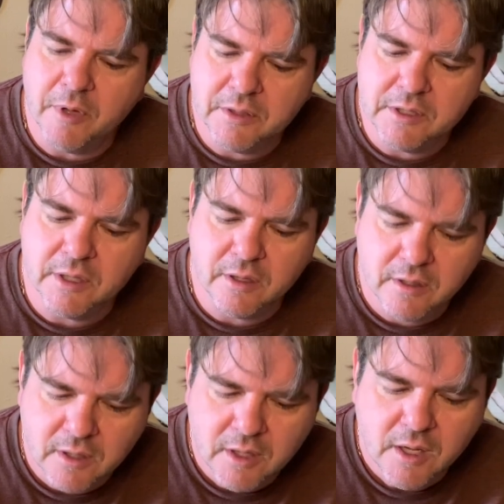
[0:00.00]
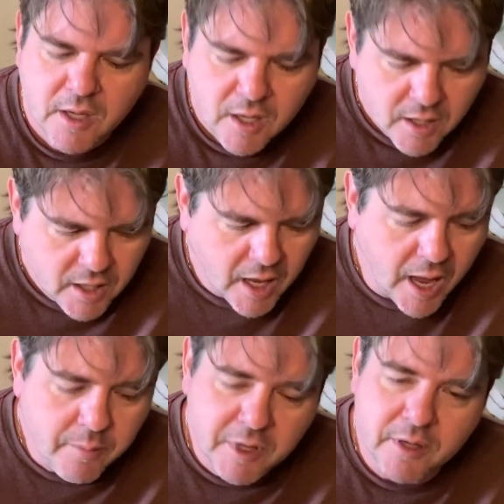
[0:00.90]
But
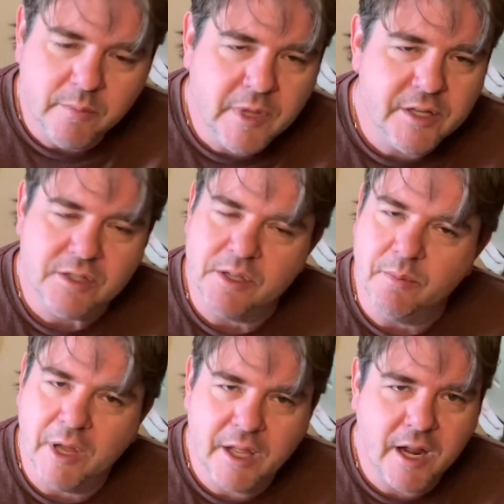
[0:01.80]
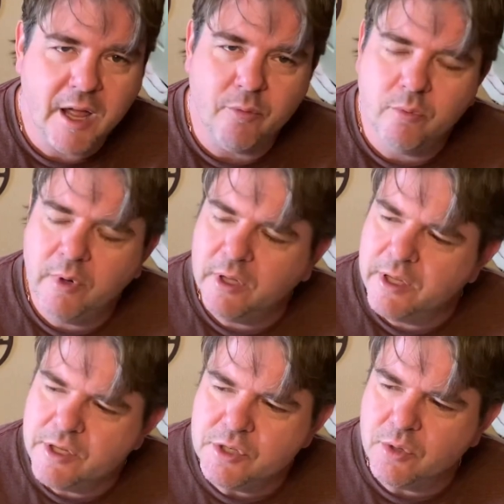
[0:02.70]
I'm gonna miss him, man. I really
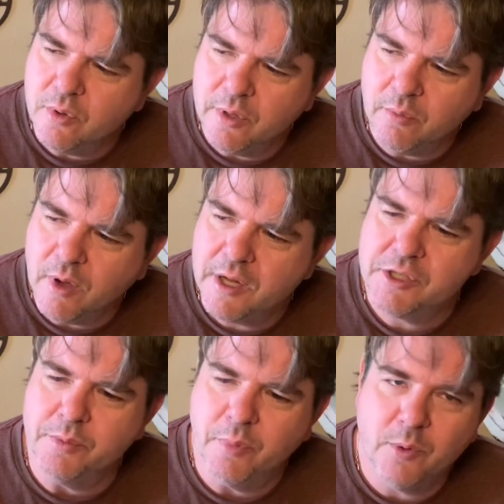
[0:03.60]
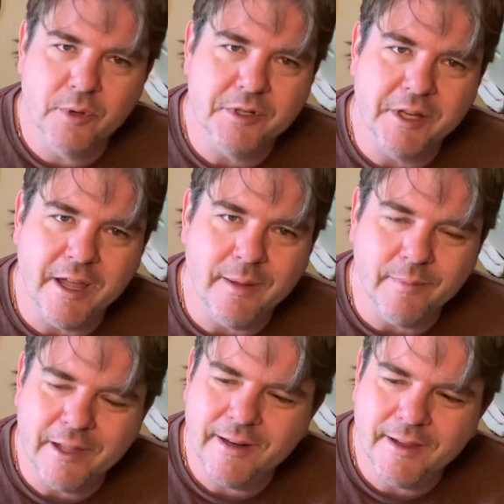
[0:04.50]
enjoyed watching Porch Time,
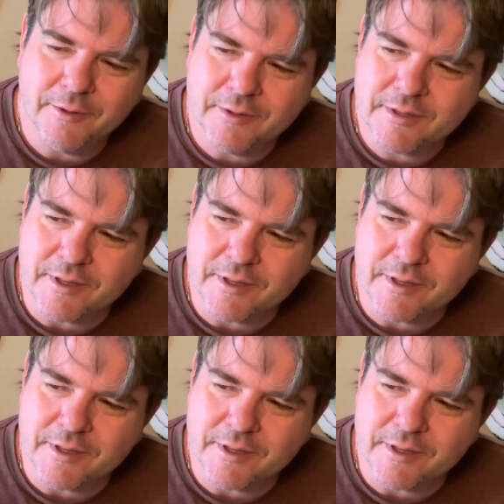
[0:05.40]
man. It was